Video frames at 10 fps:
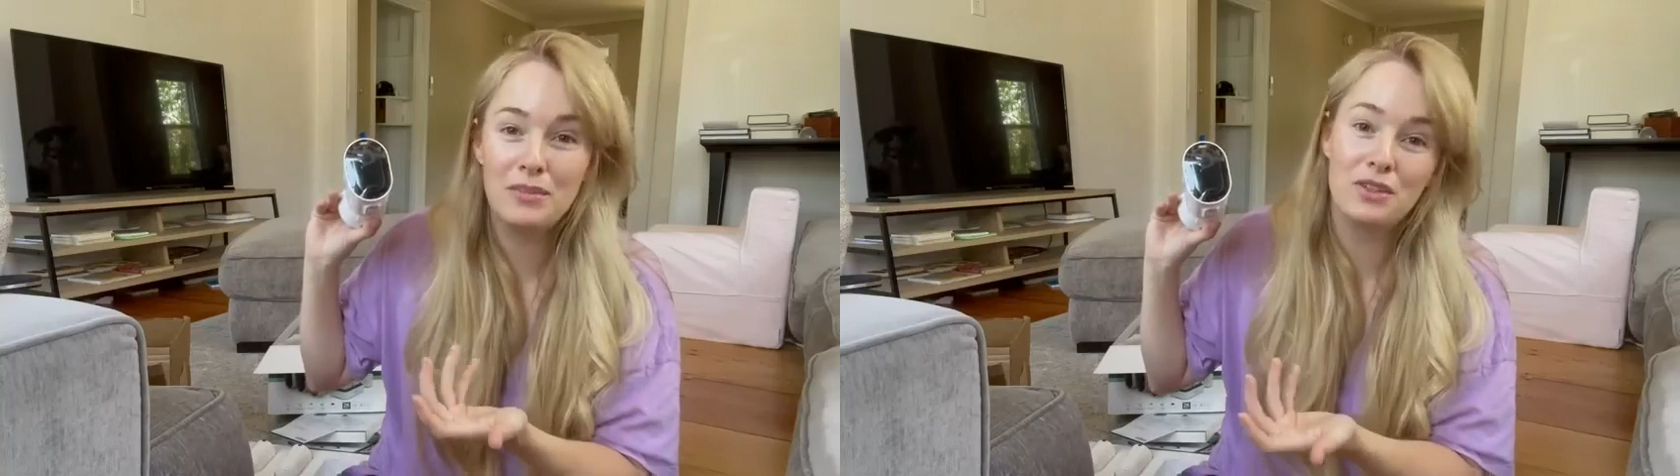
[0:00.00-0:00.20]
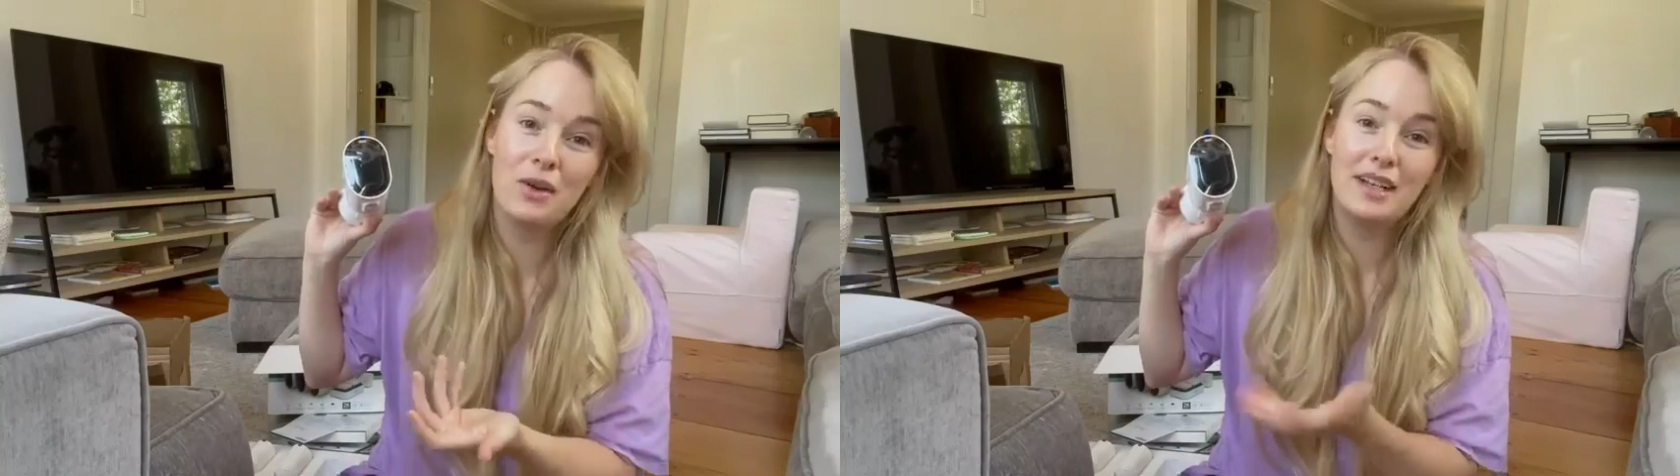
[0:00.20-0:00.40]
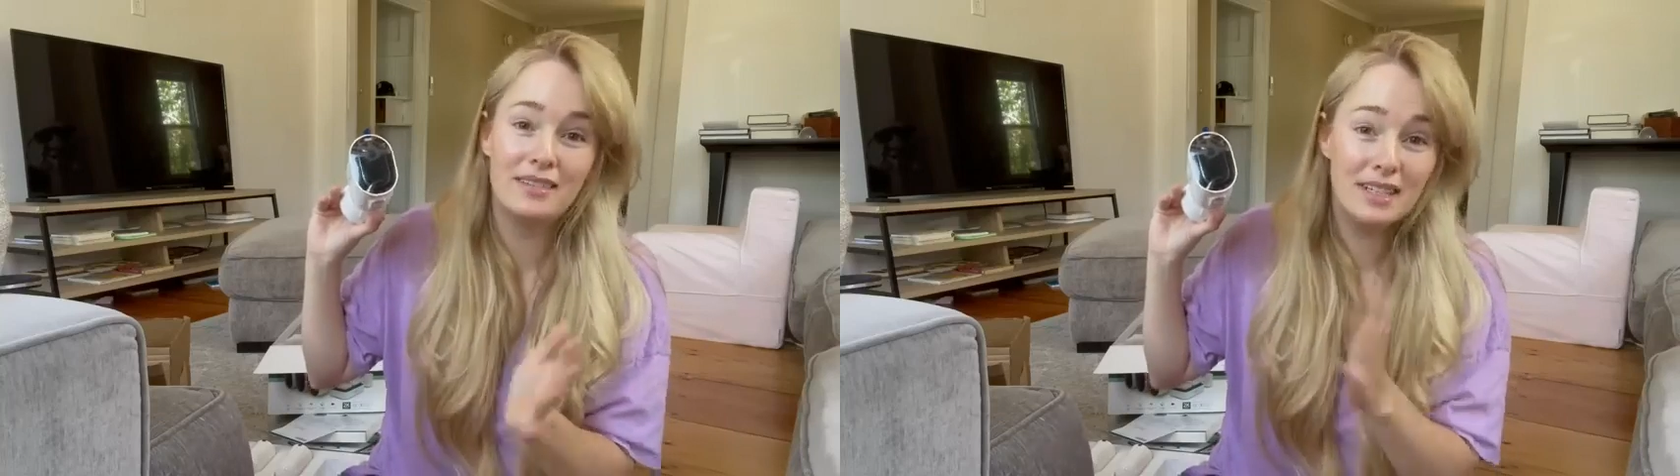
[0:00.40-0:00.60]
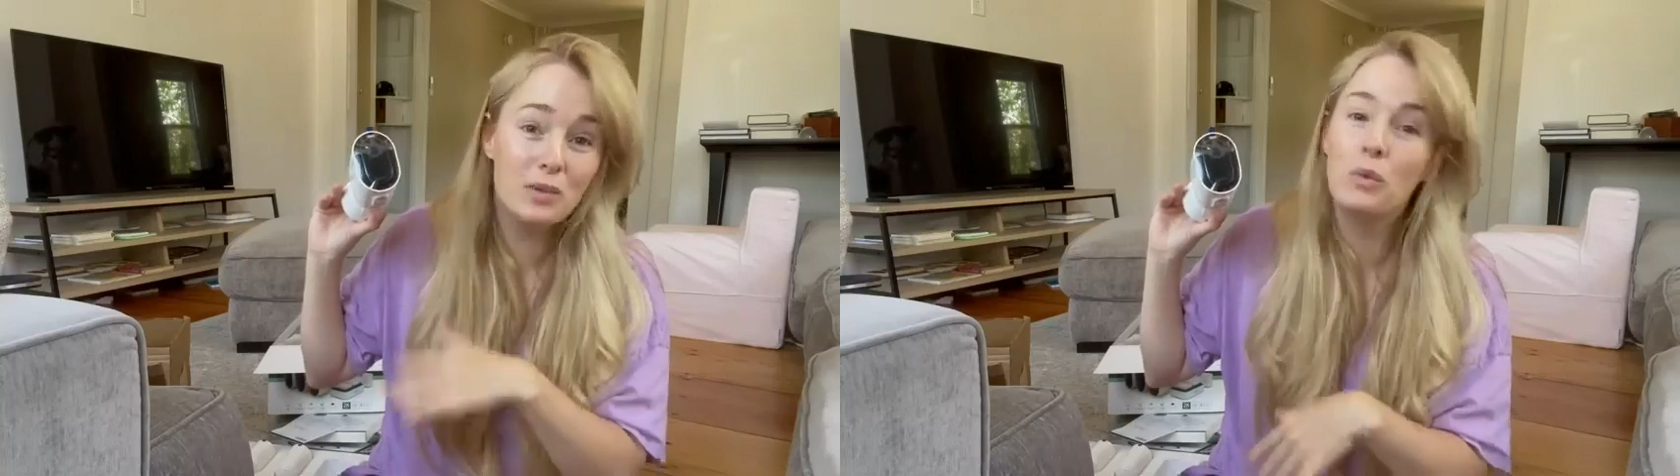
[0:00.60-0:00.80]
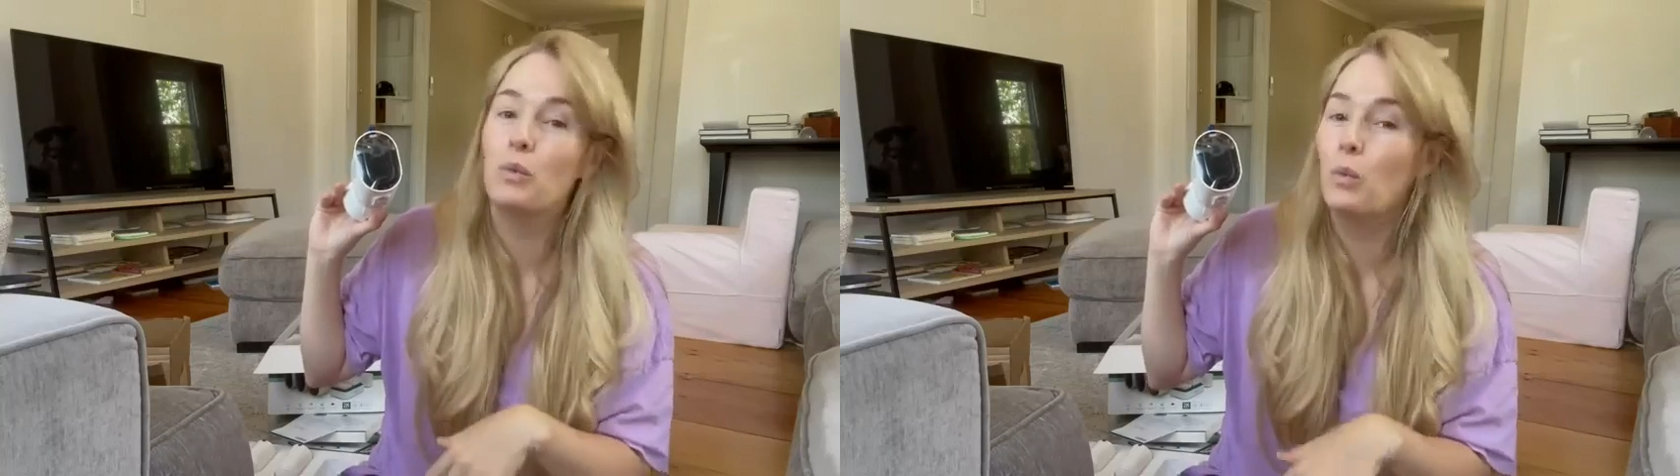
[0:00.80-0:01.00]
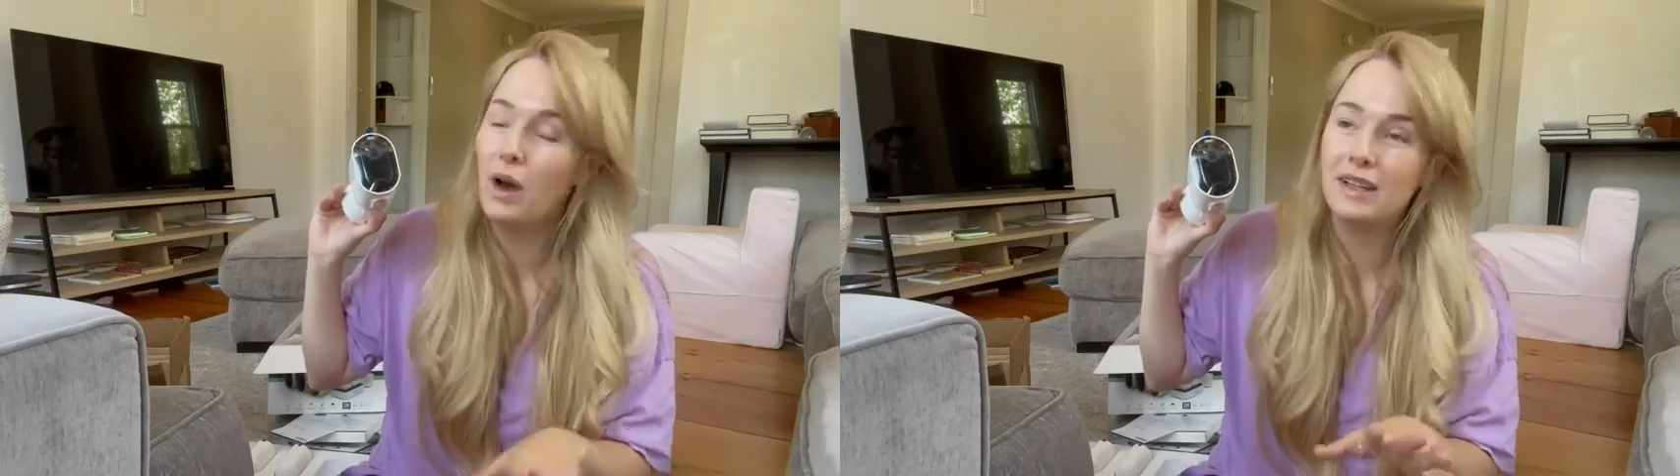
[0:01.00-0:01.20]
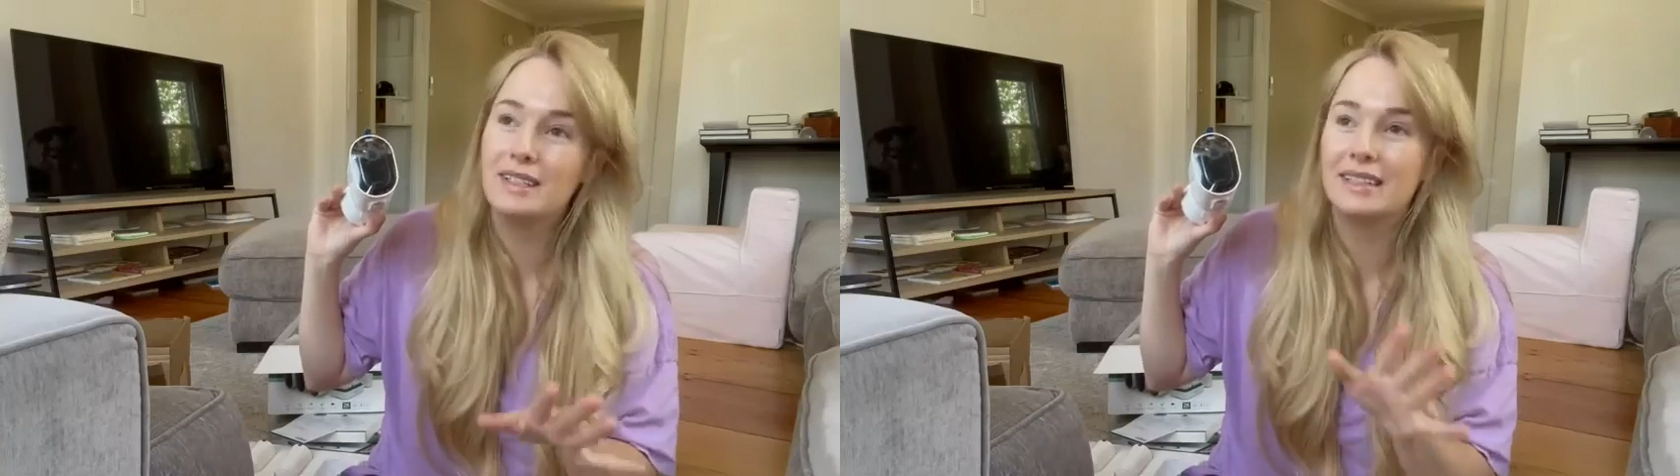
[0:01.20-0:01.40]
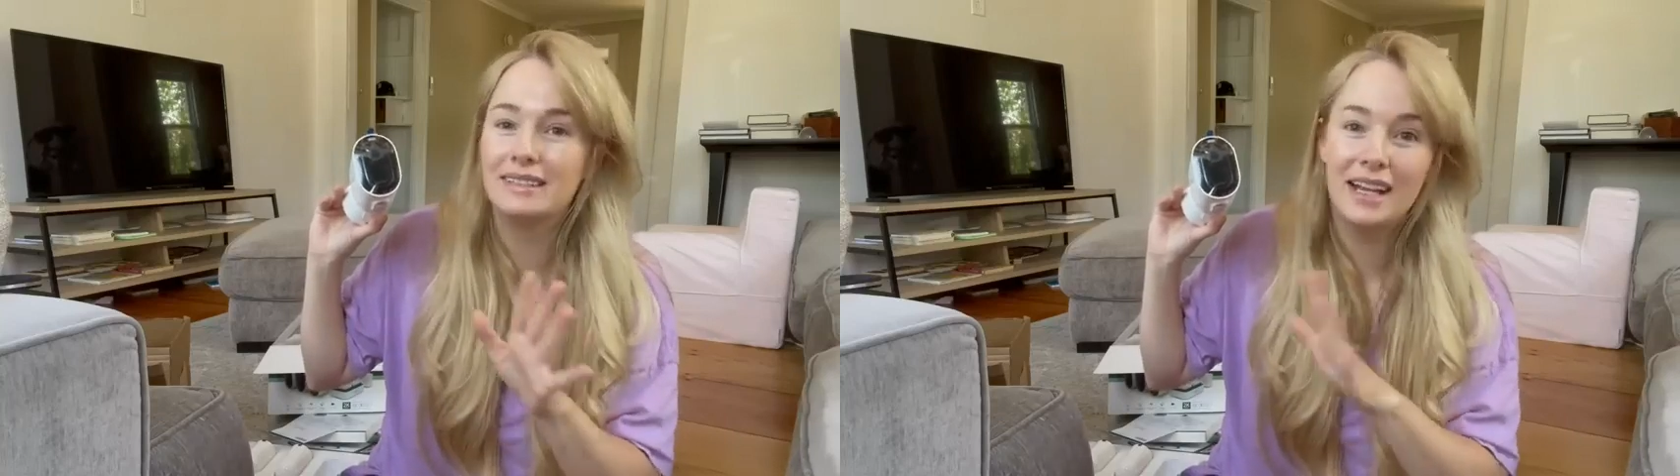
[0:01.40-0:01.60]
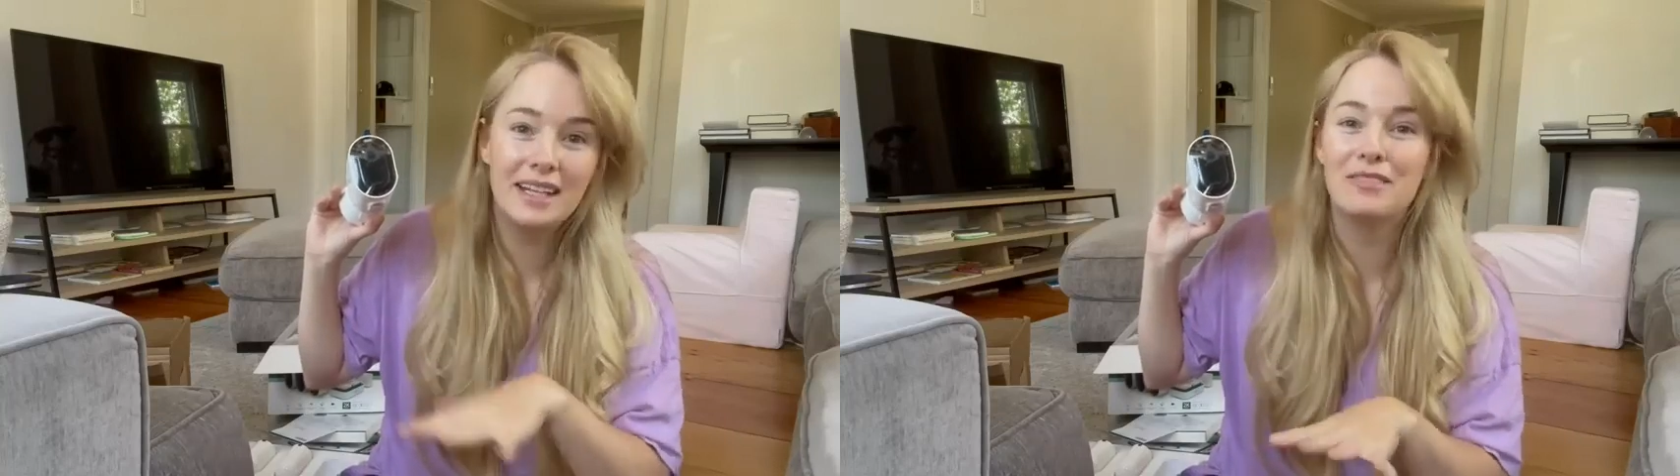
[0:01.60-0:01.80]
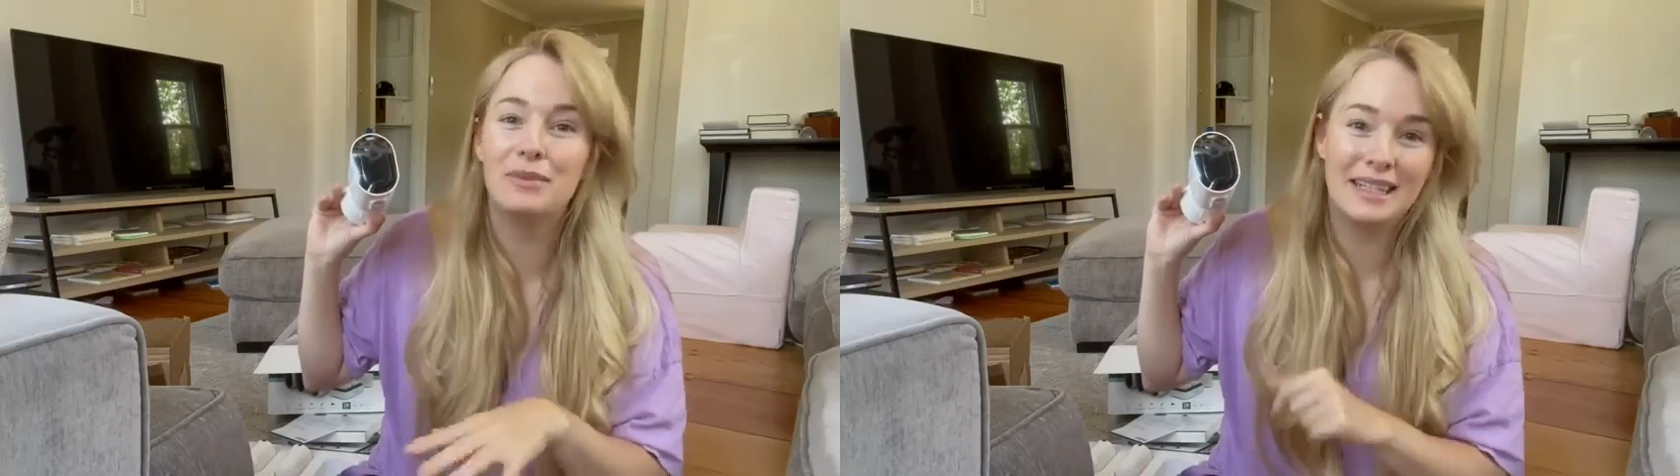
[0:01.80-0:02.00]
so I did want it to
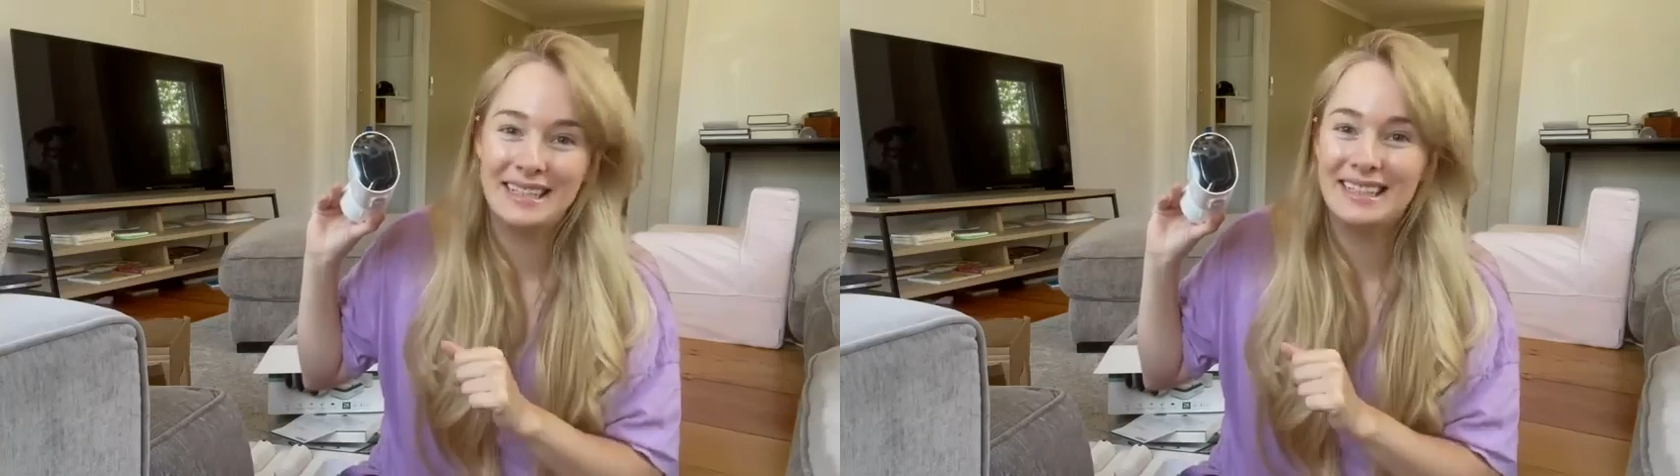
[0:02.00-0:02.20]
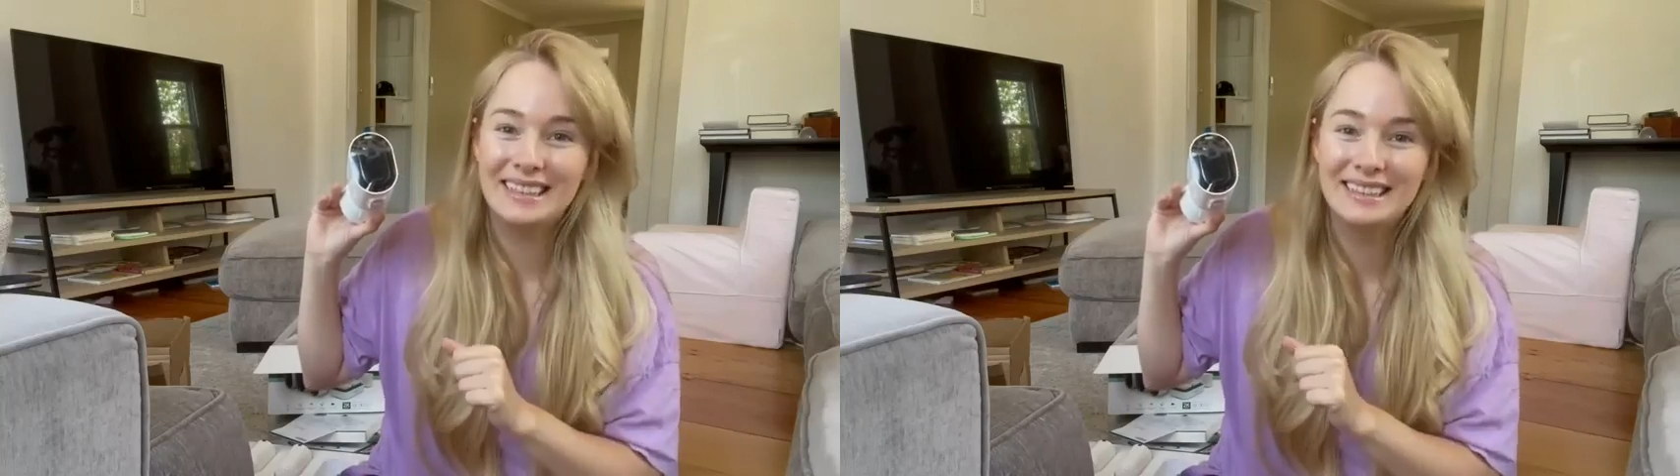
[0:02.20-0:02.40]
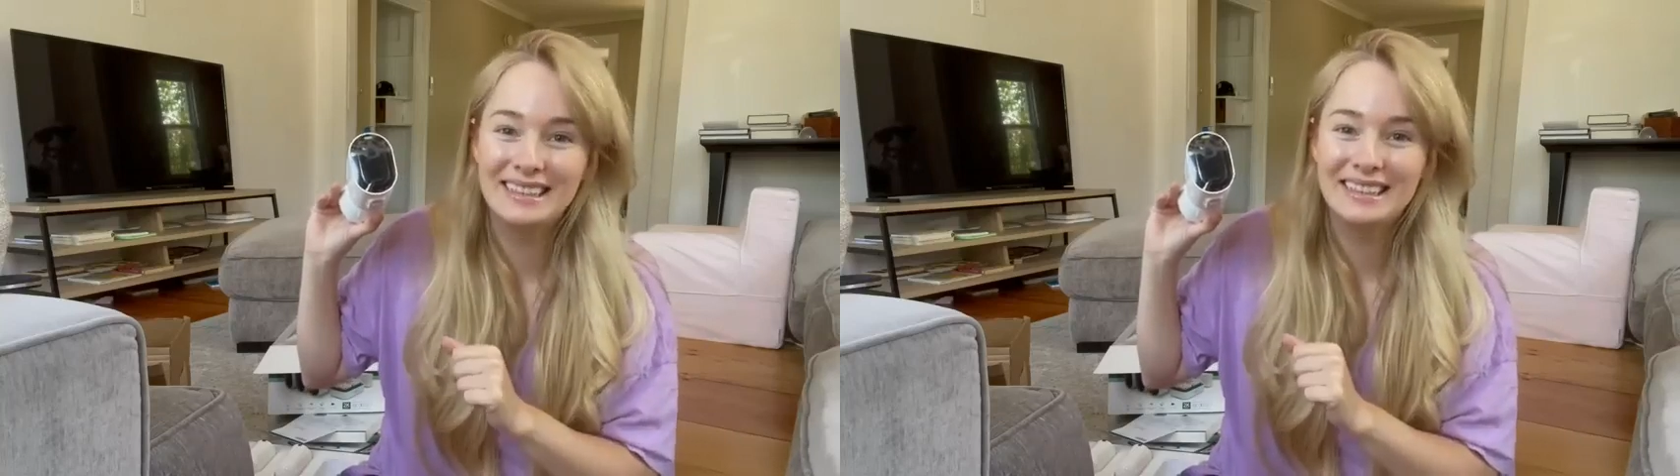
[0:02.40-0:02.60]
kind of blend in.